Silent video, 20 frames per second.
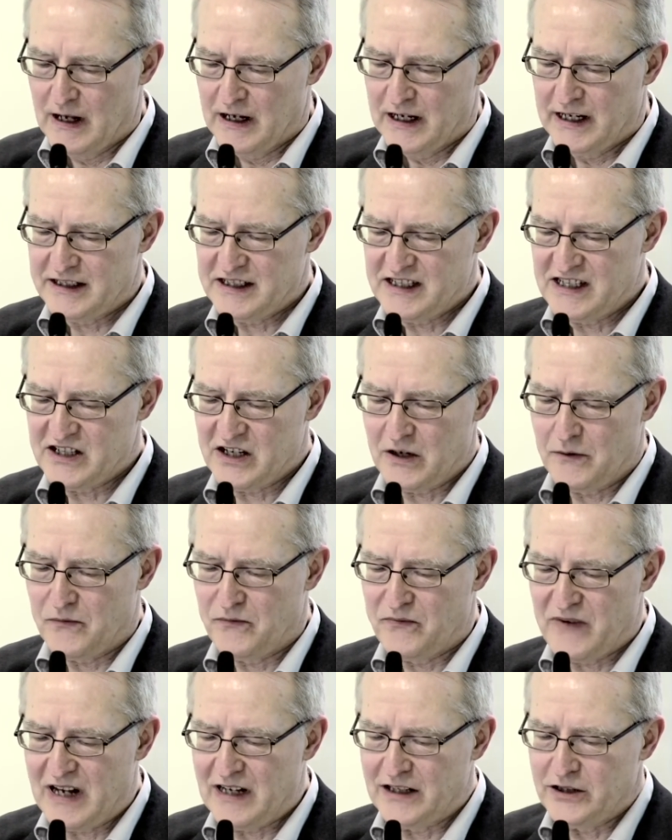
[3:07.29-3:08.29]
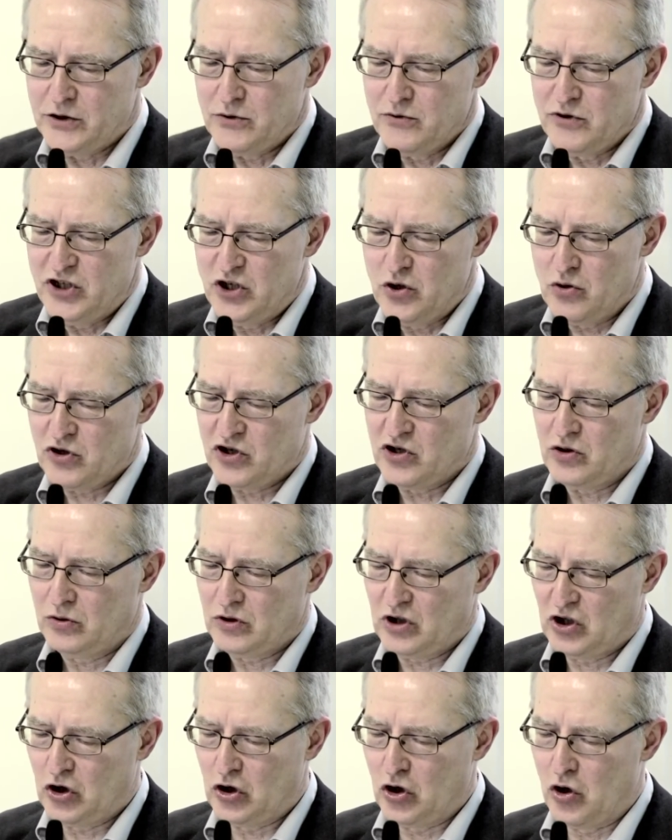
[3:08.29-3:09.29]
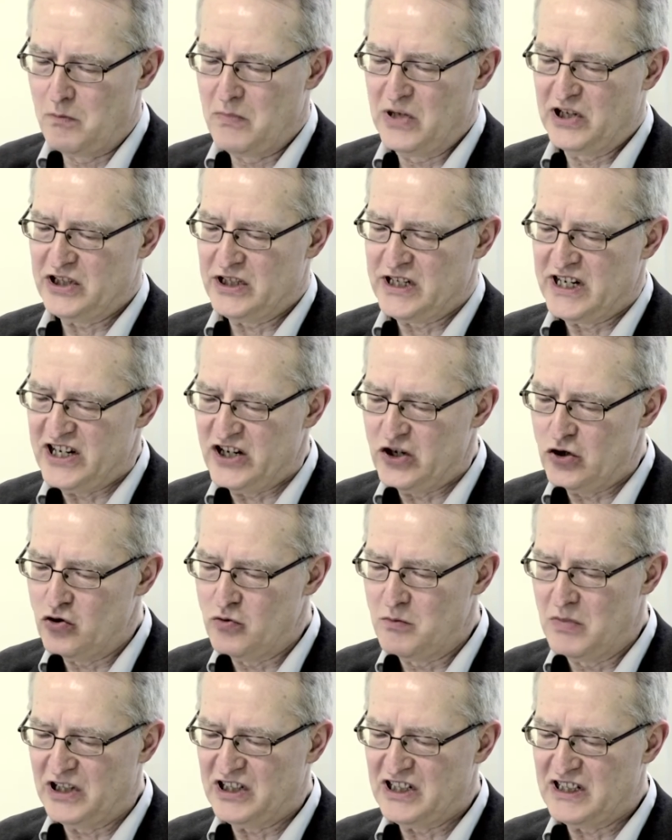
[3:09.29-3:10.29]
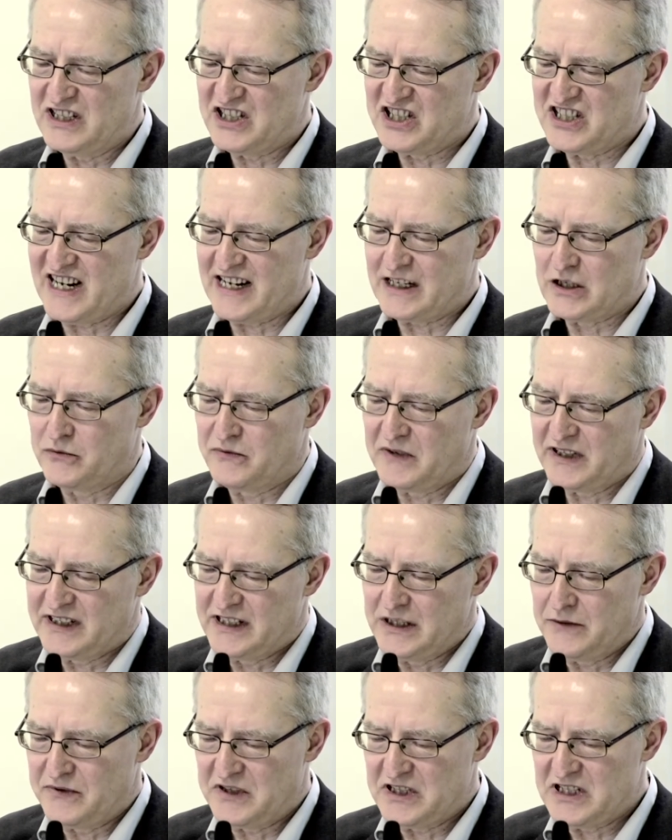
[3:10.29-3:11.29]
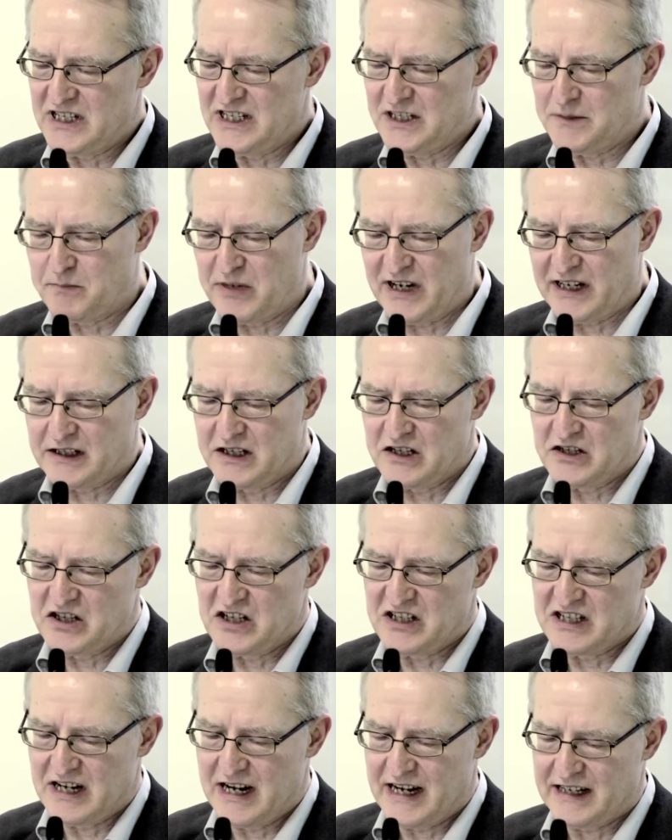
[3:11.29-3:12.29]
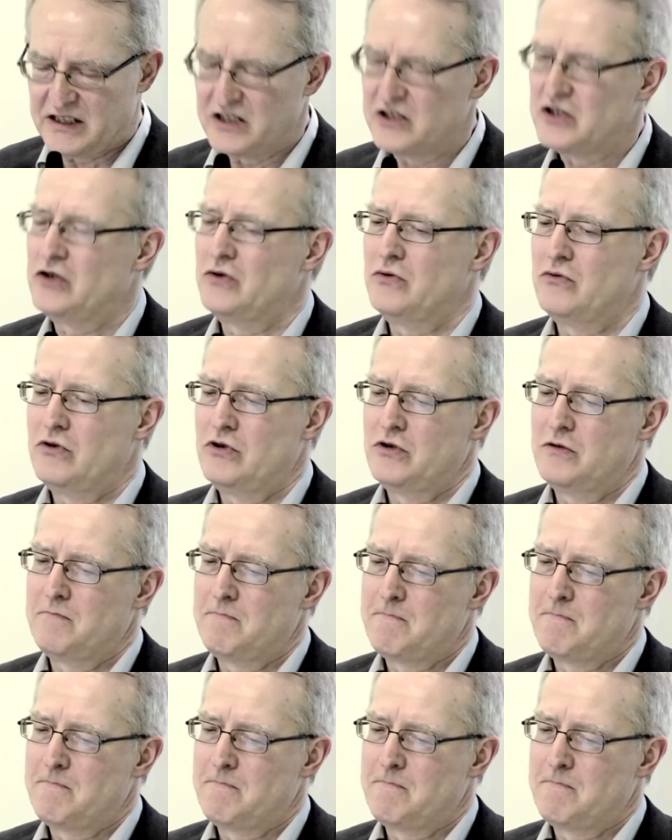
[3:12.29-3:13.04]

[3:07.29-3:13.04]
It is a value-neutral, common human set of activities, practices and attitudes.